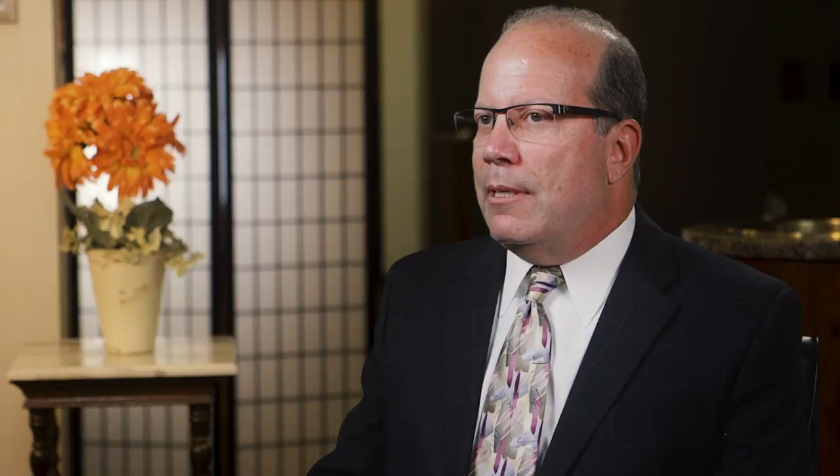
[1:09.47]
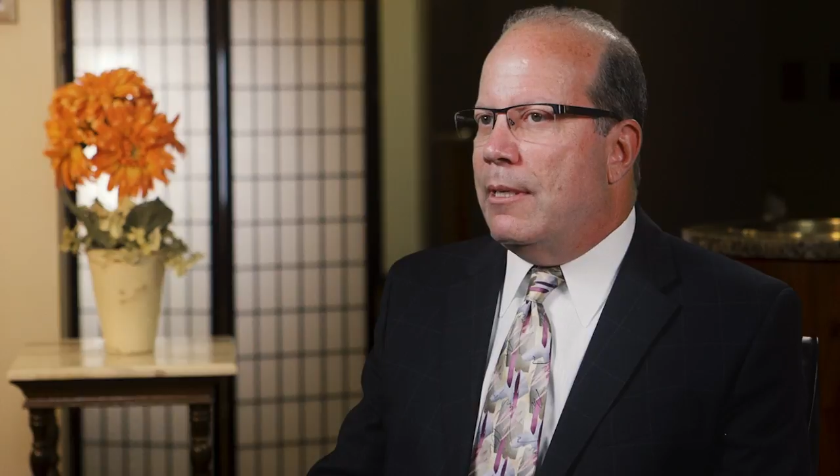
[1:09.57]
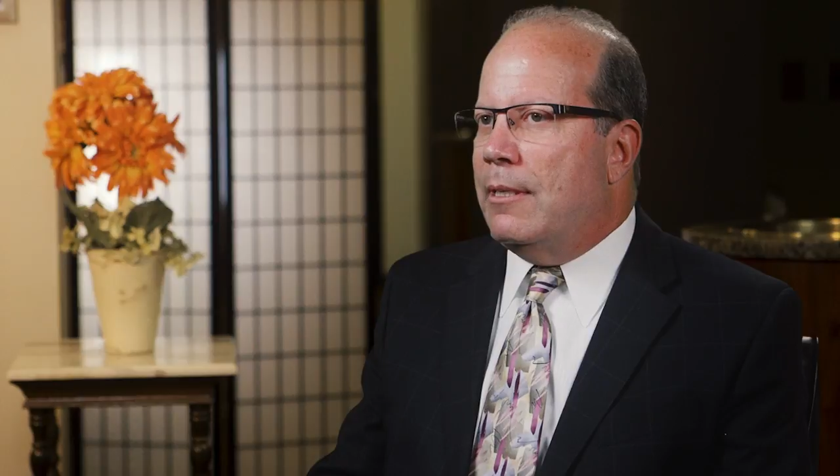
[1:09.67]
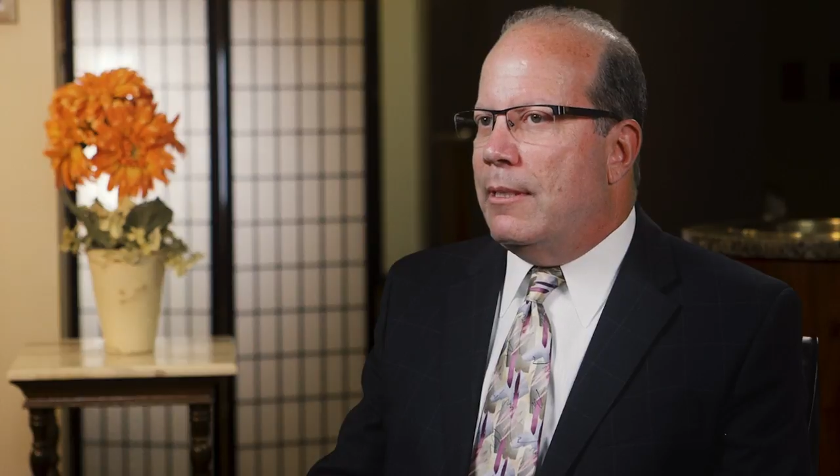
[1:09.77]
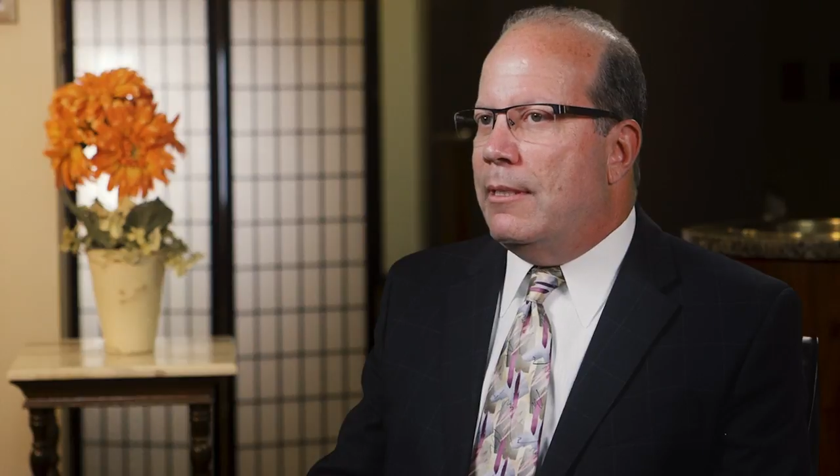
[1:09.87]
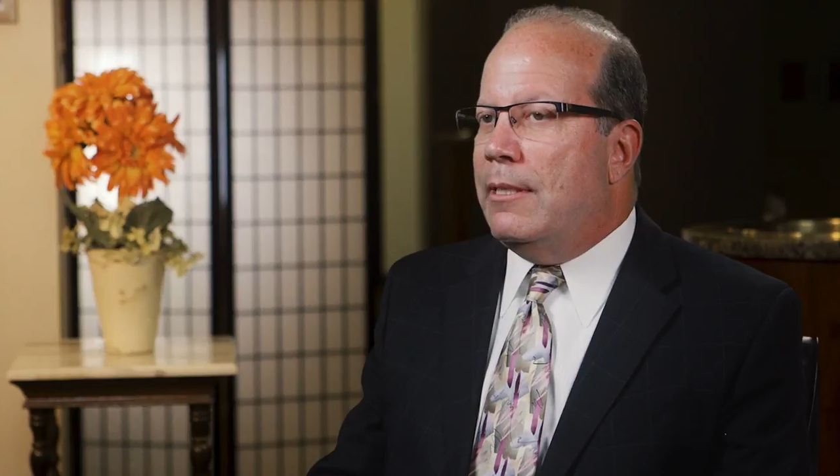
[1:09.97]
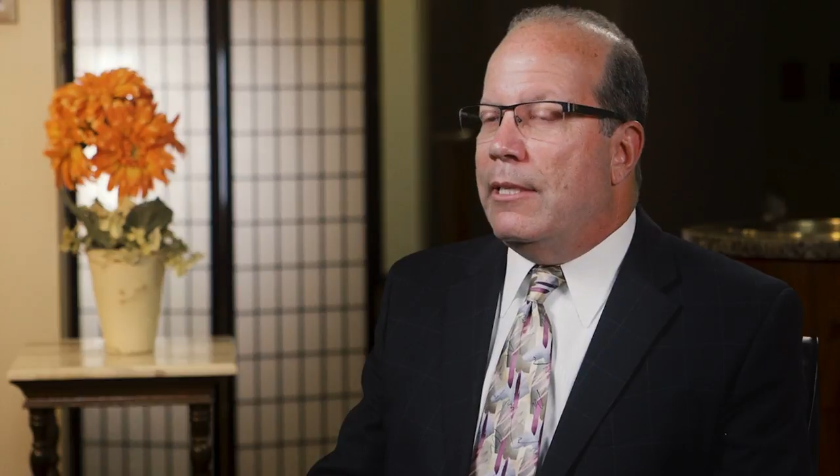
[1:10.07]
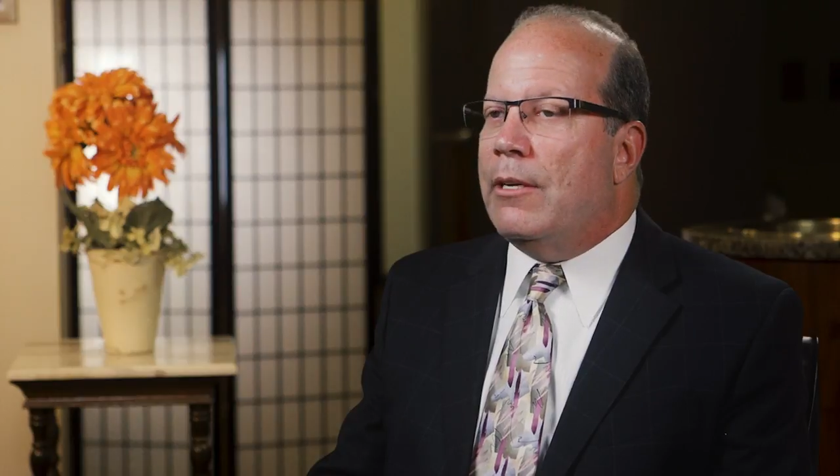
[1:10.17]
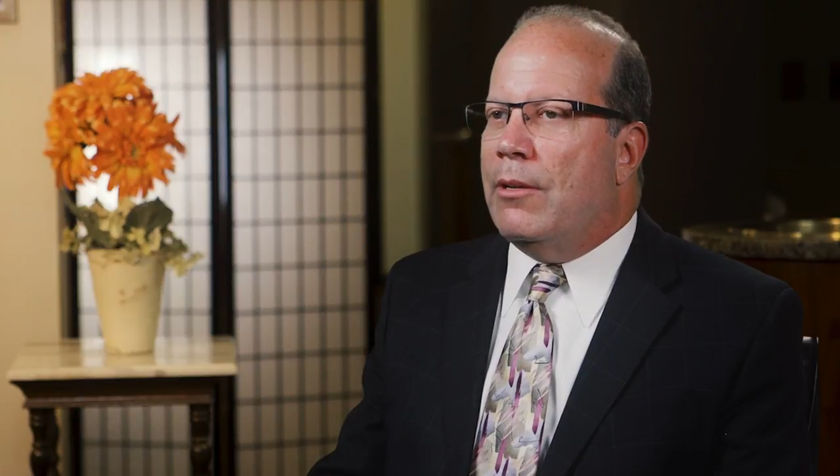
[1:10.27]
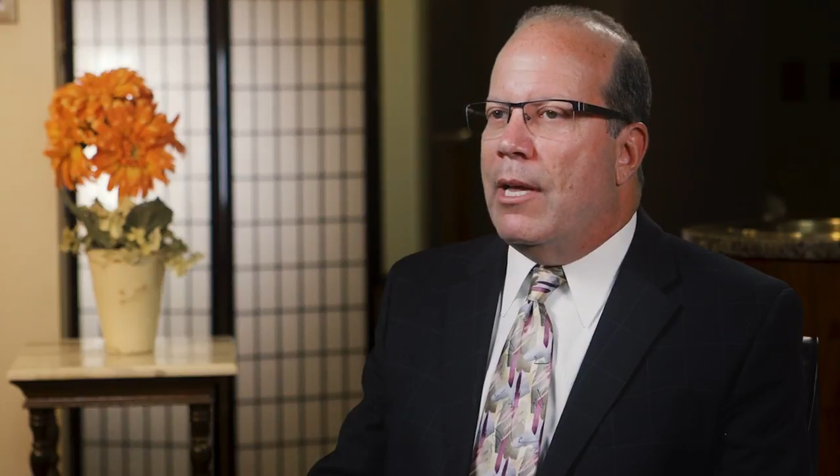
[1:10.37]
uh, in,
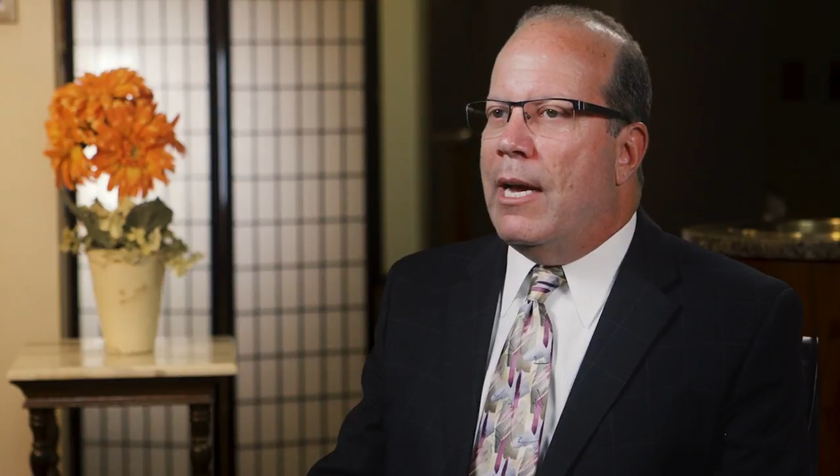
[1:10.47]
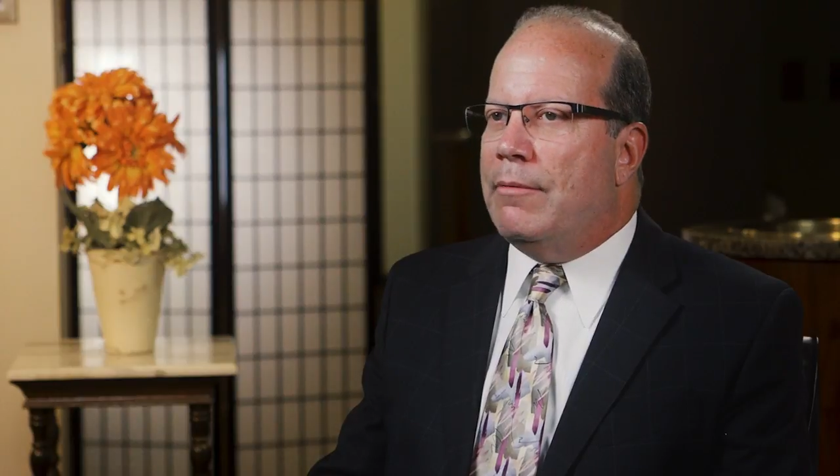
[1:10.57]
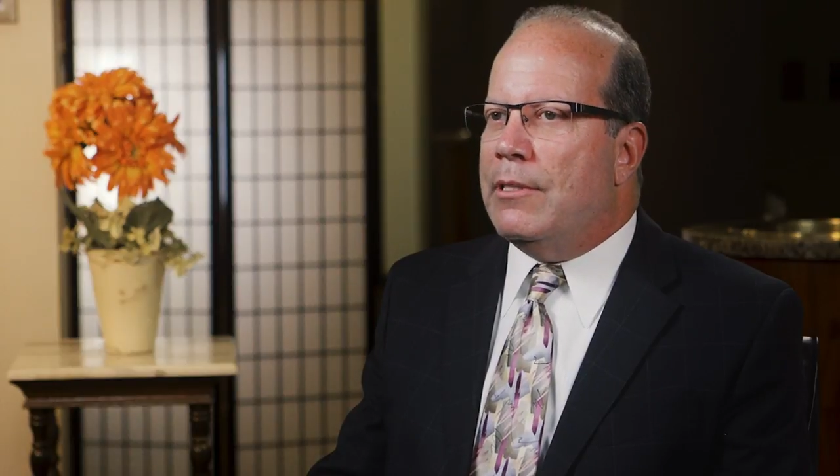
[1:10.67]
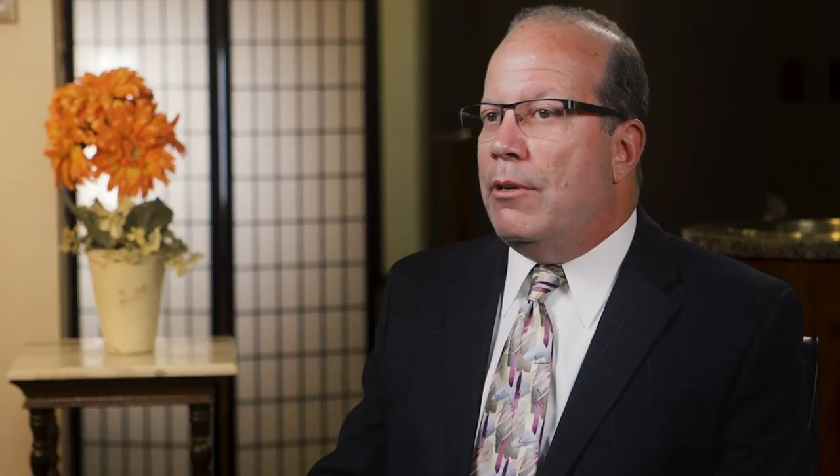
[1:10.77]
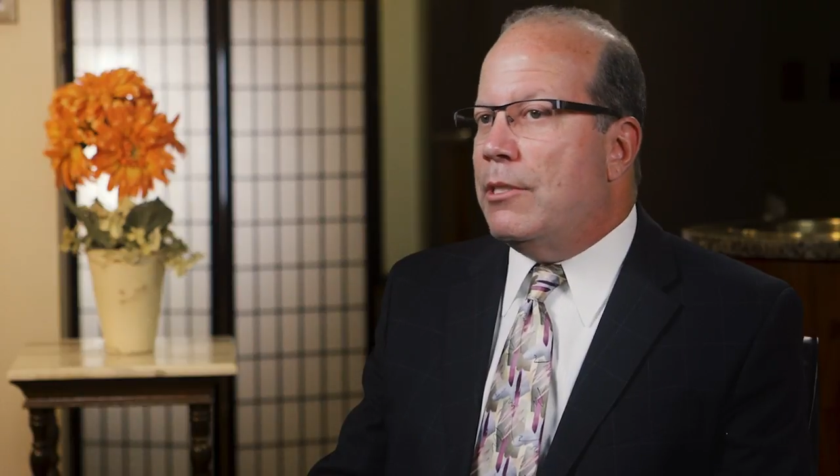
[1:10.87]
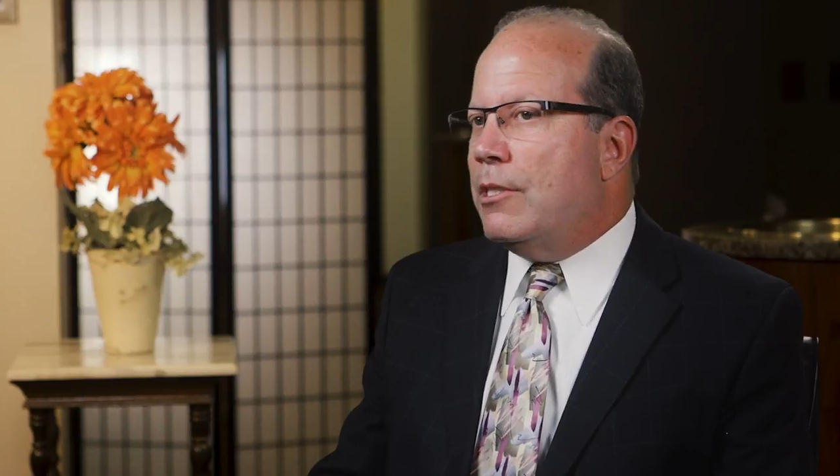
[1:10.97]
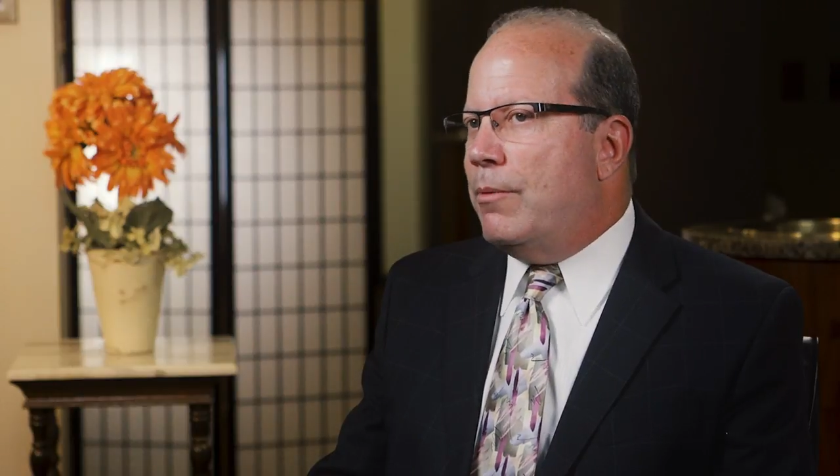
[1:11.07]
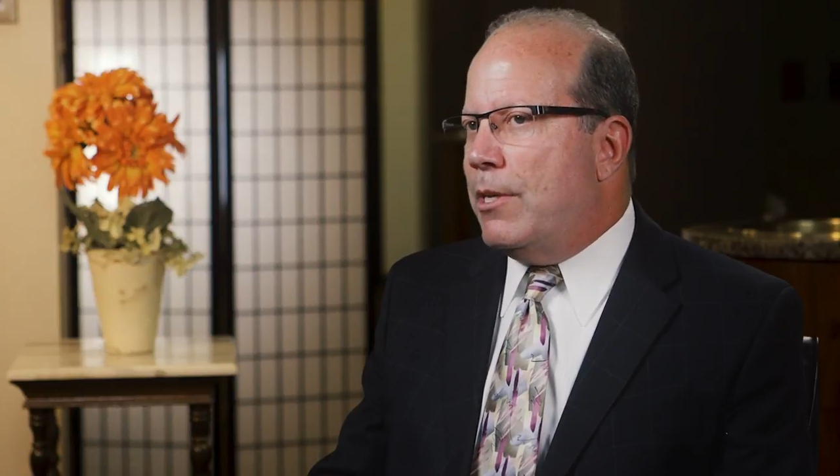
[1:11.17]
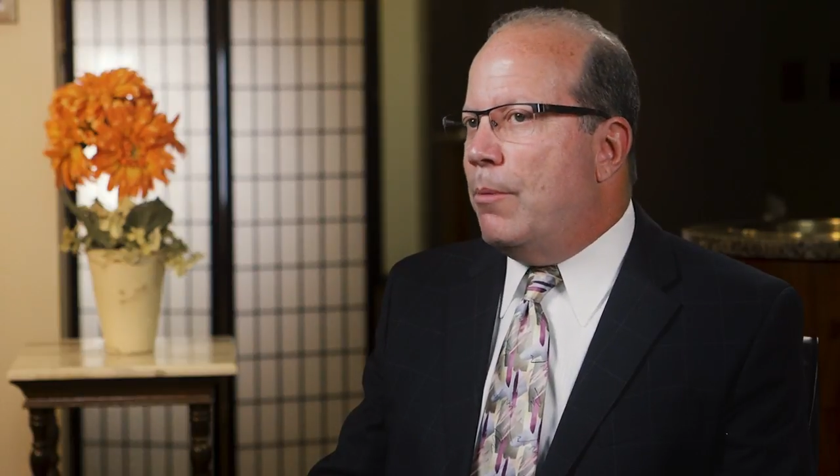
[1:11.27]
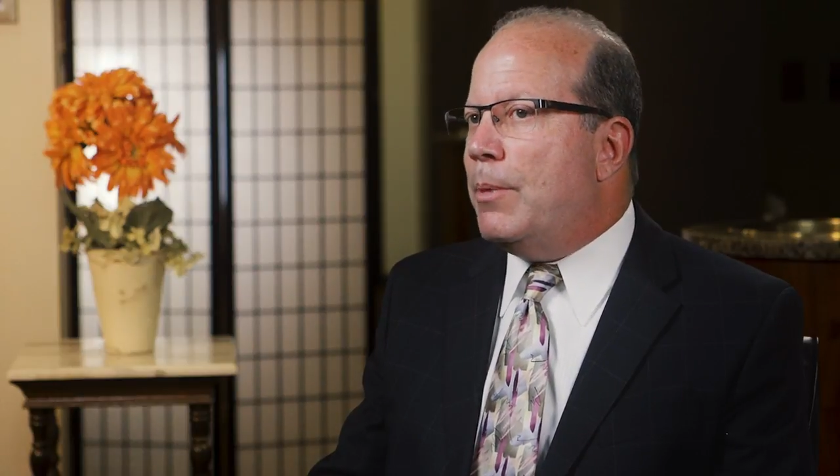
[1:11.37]
in their lives, also
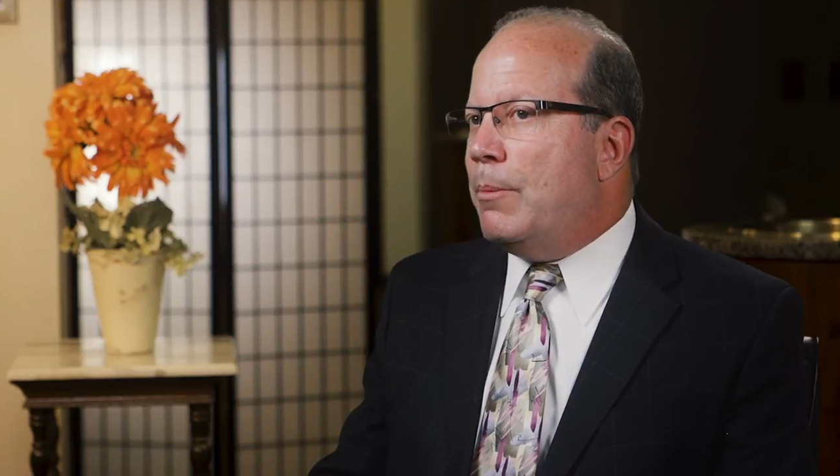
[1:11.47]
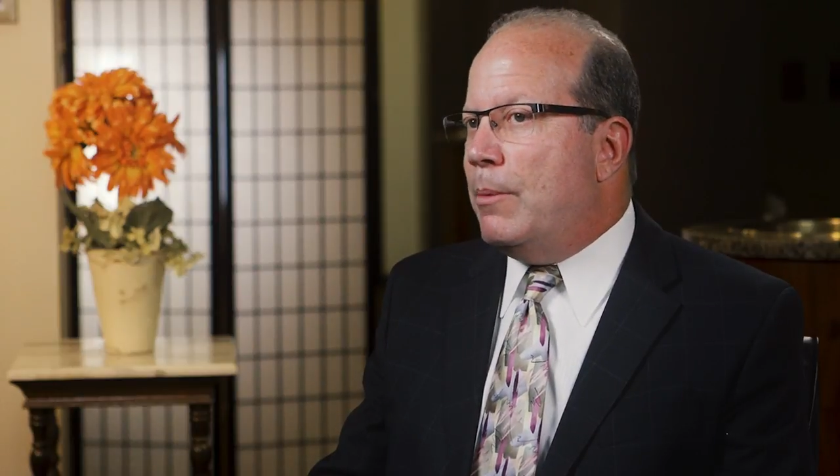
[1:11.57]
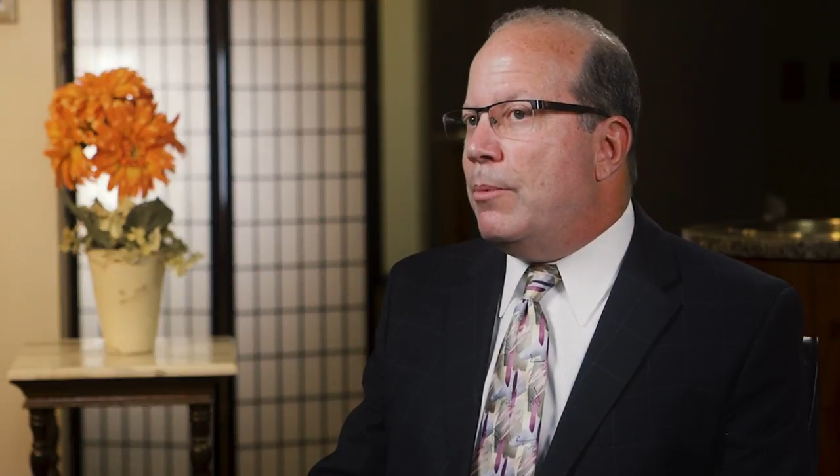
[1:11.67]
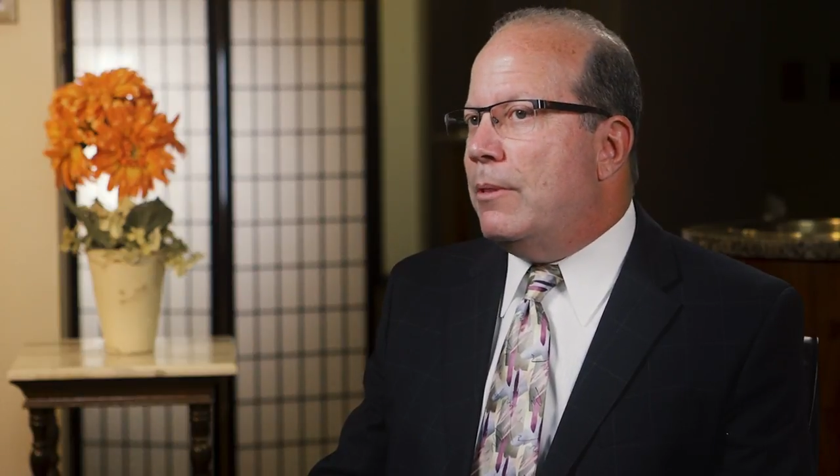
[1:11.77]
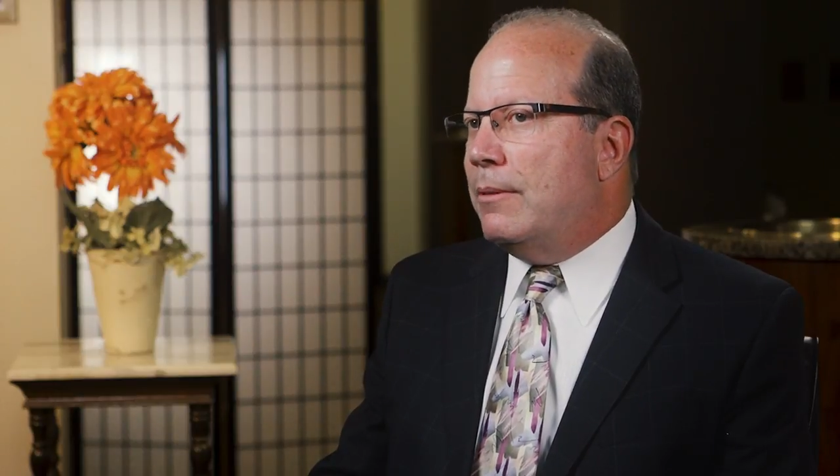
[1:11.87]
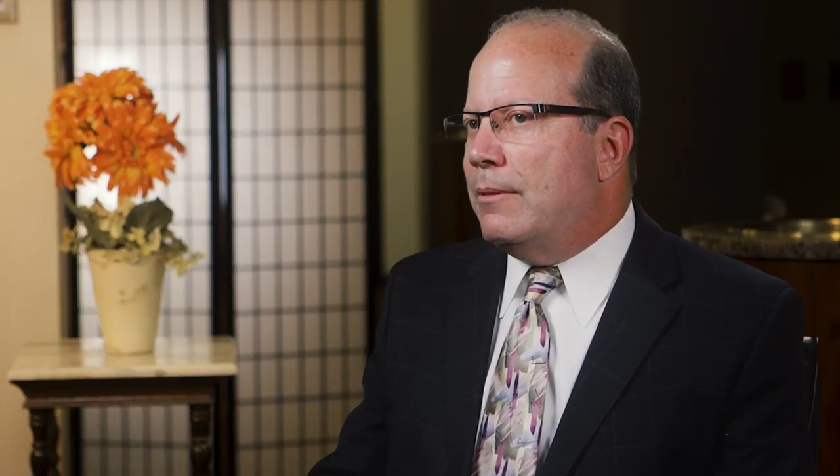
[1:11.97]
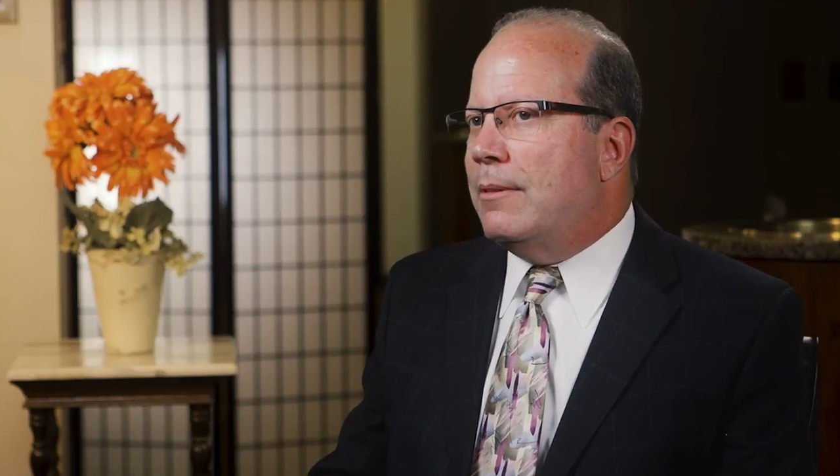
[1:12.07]
with helping people.